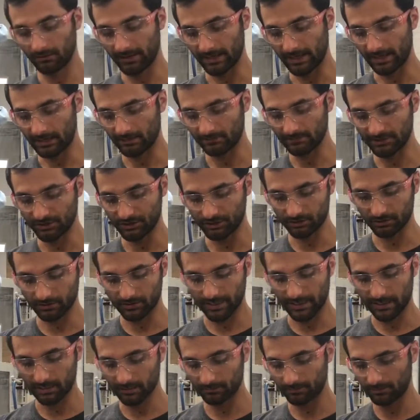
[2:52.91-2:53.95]
we have digital
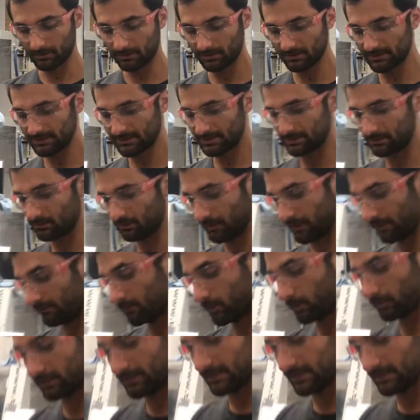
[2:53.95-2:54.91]
calipers. We have both